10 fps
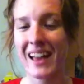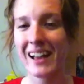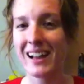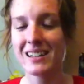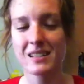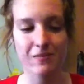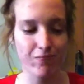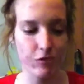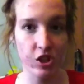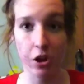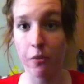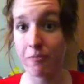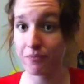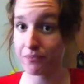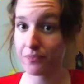Hey guys, so
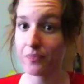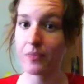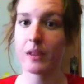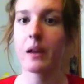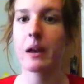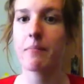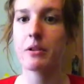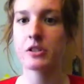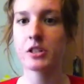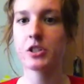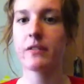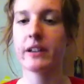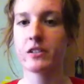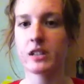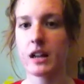I'm posting two
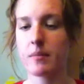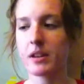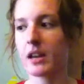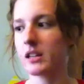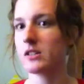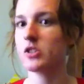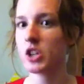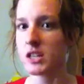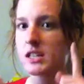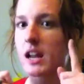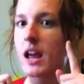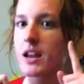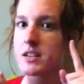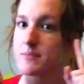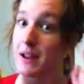videos today because just as I
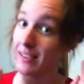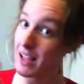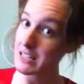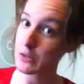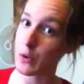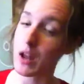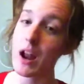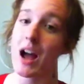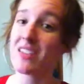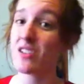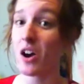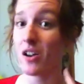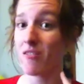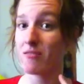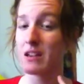ended my last one, I thought
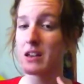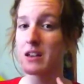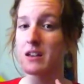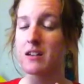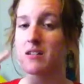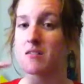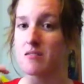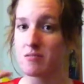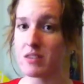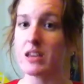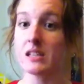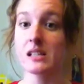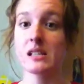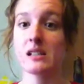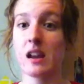of
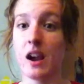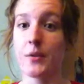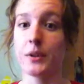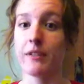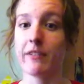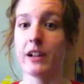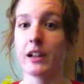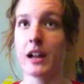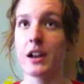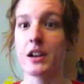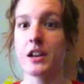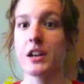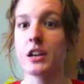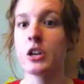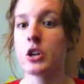this and I really feel like I need
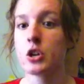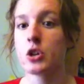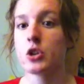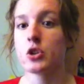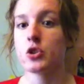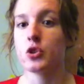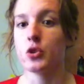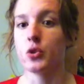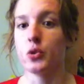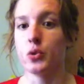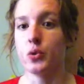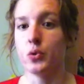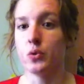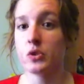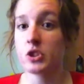
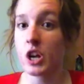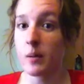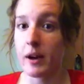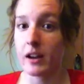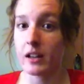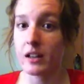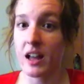to talk about it.